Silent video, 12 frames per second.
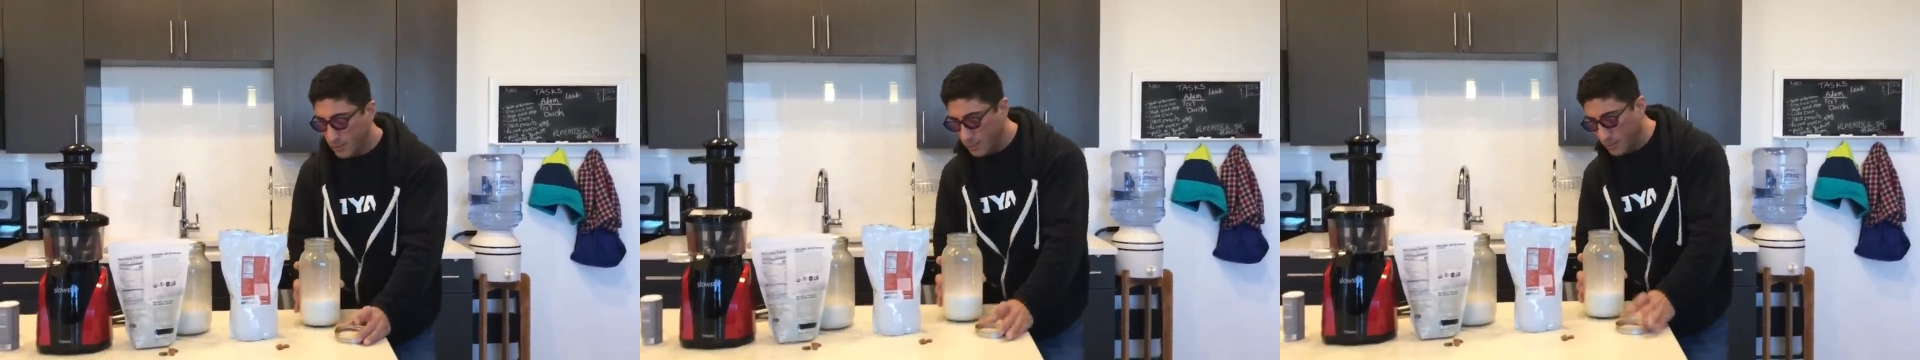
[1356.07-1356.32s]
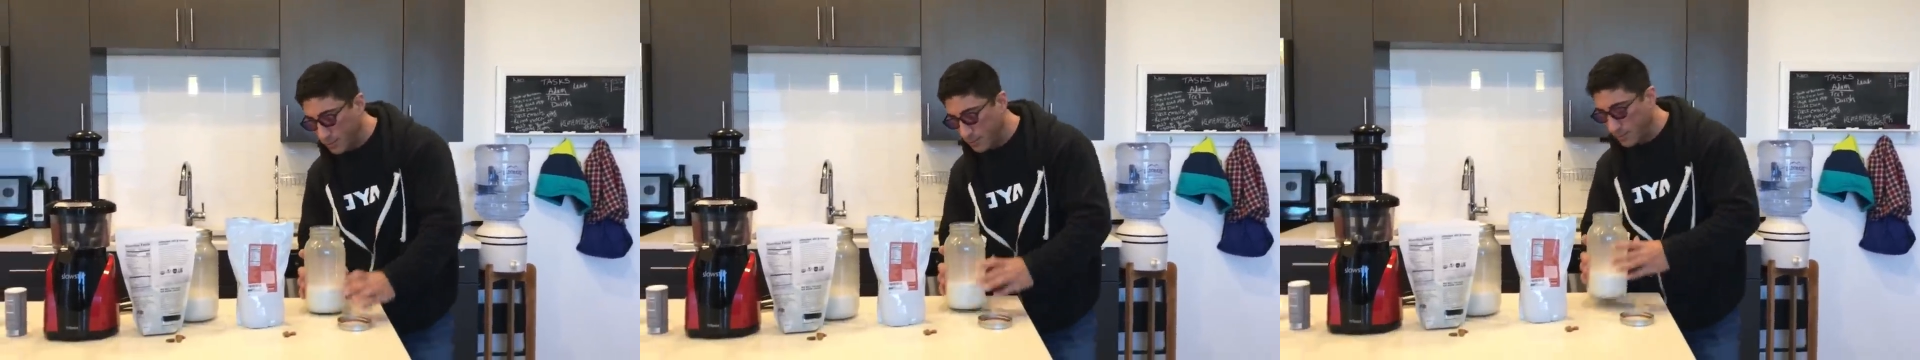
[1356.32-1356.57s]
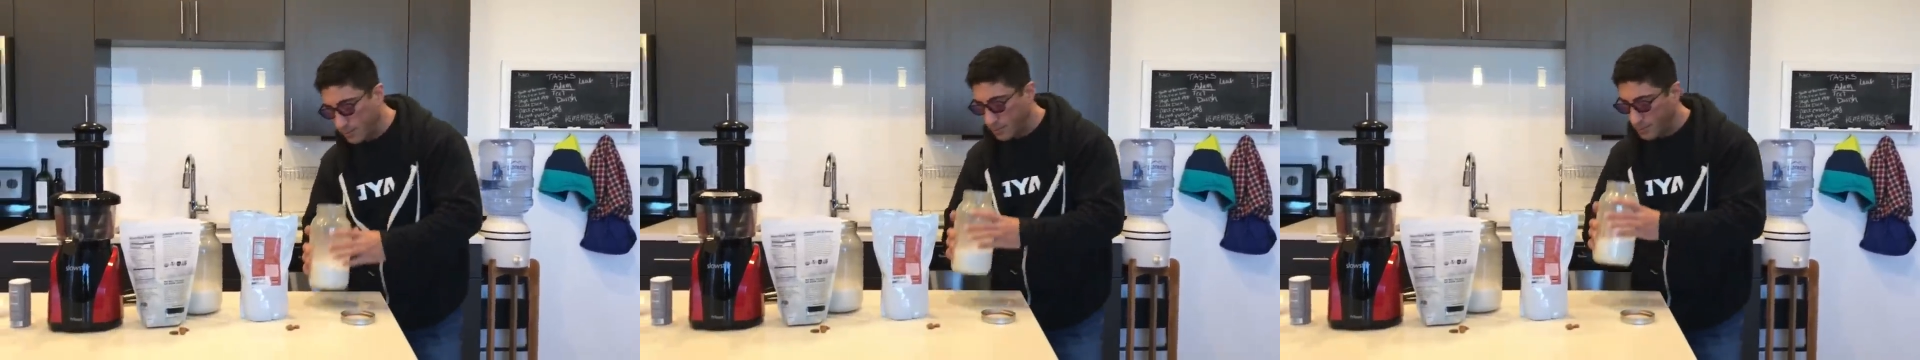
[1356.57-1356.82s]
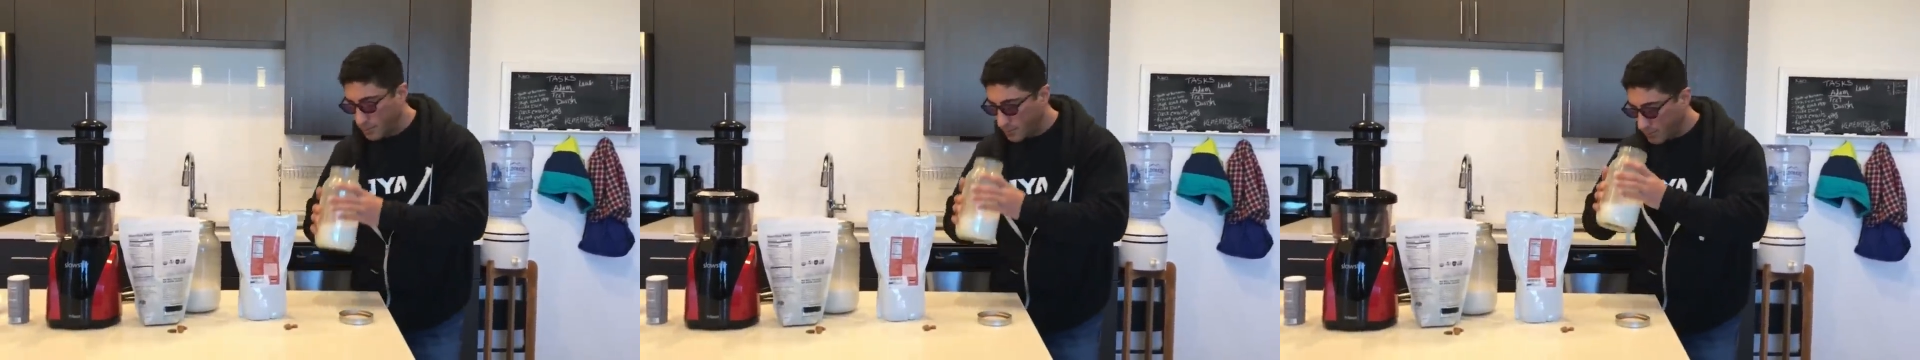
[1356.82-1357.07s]

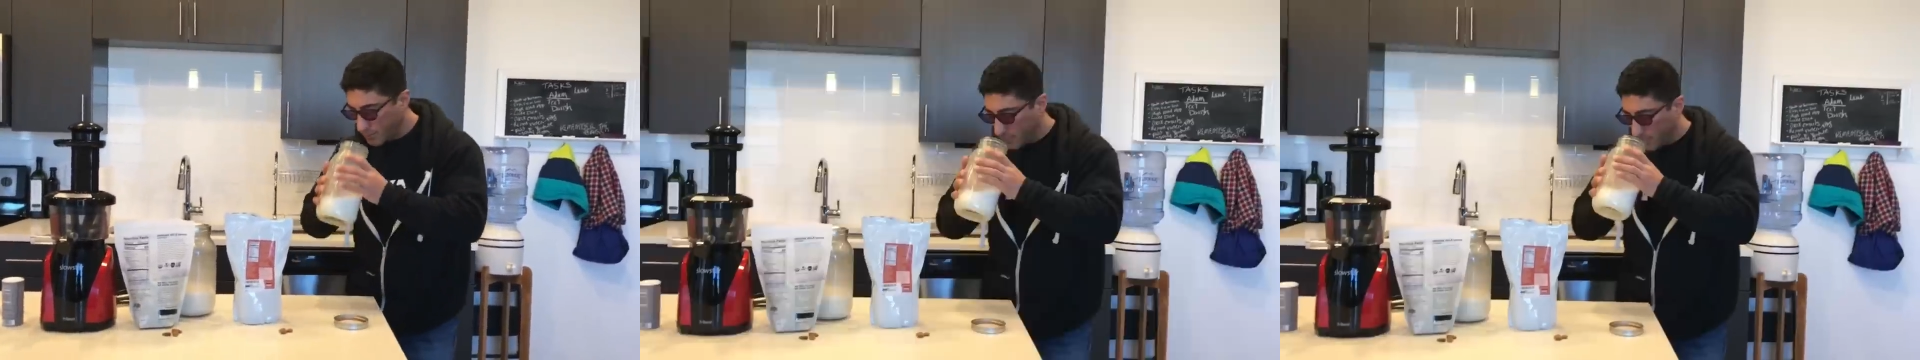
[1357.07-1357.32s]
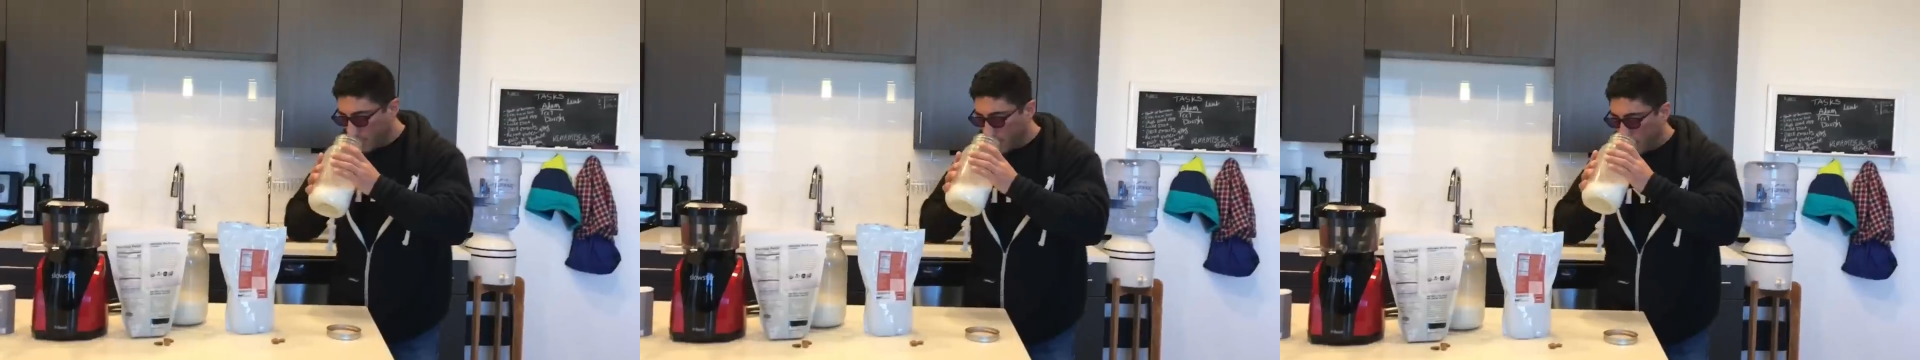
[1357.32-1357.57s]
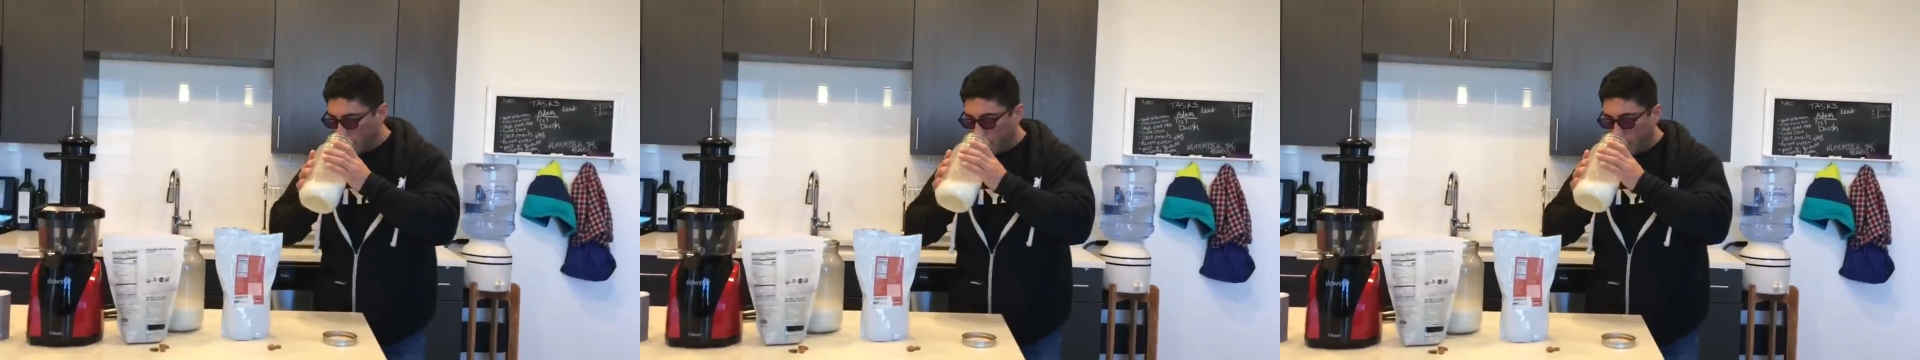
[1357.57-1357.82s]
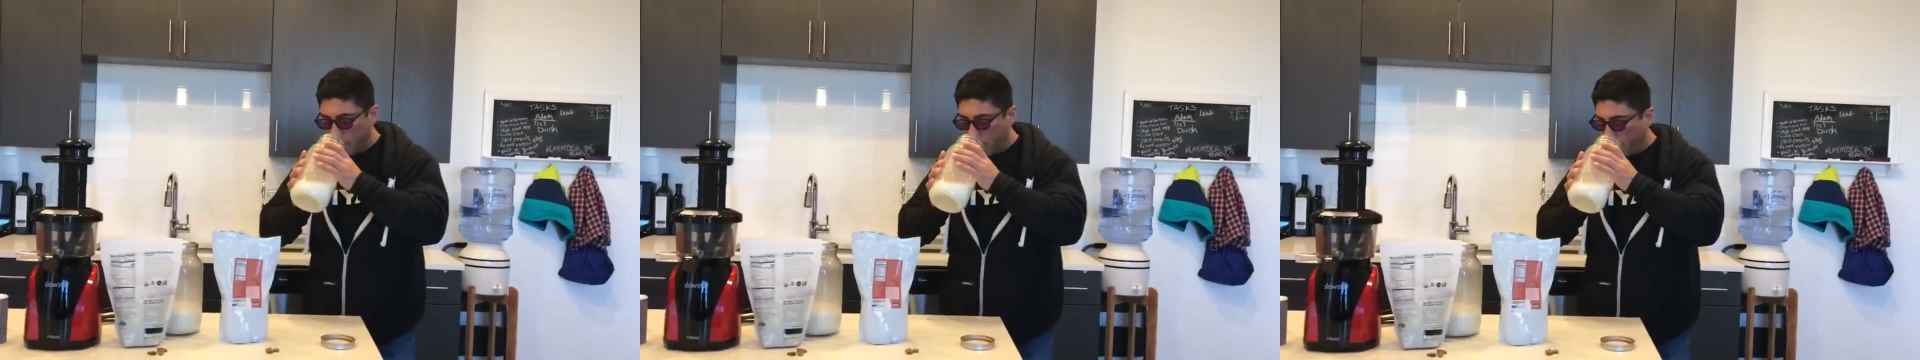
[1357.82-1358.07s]

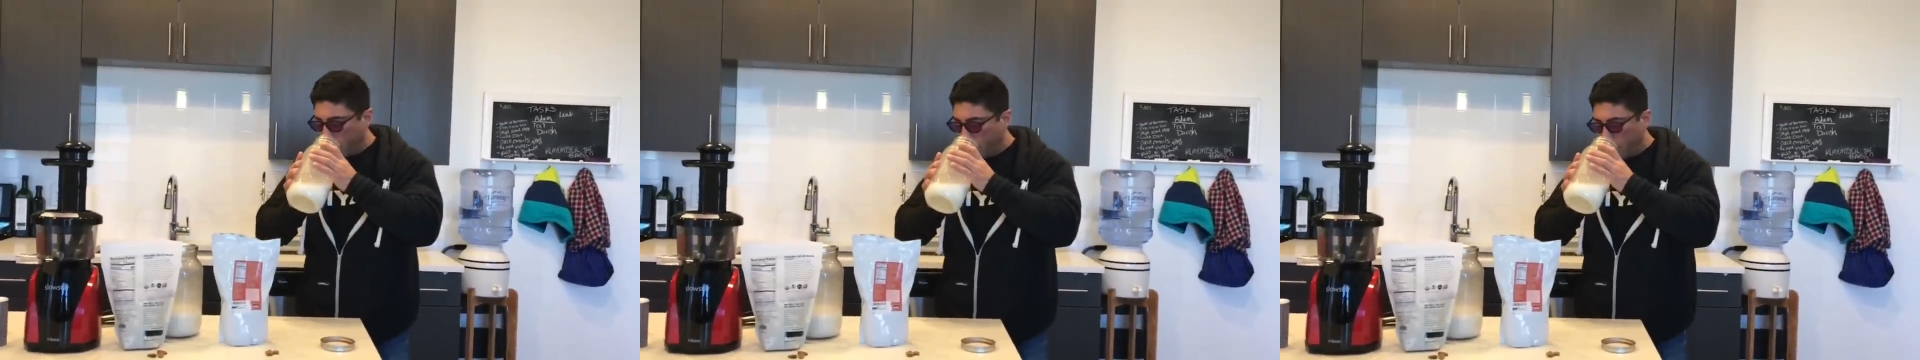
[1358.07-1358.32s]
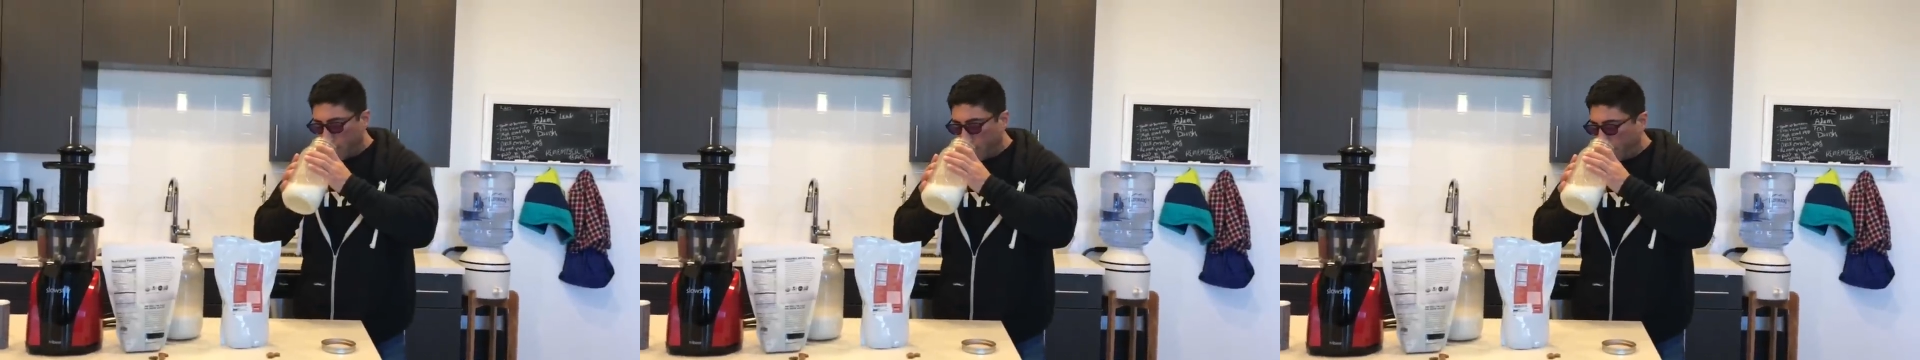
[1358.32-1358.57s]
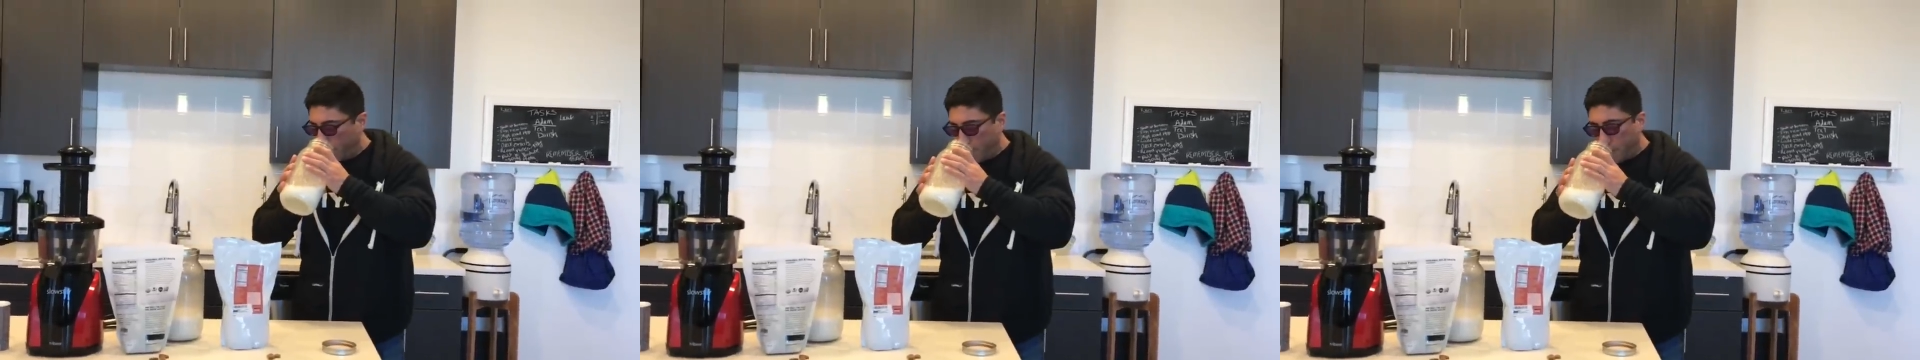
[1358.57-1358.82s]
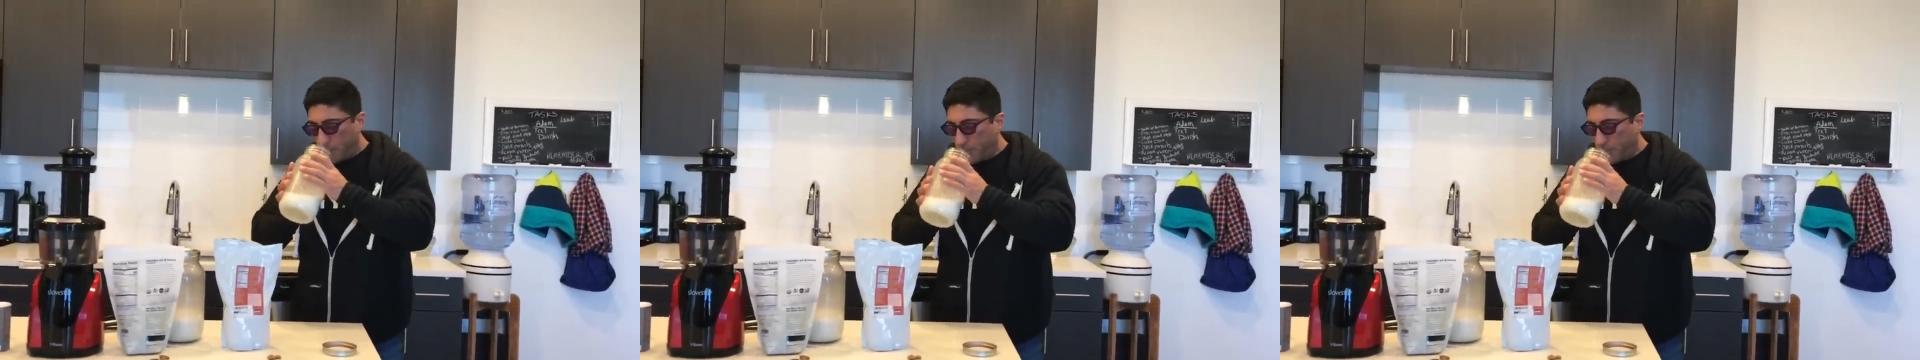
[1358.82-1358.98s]
Nothing is said.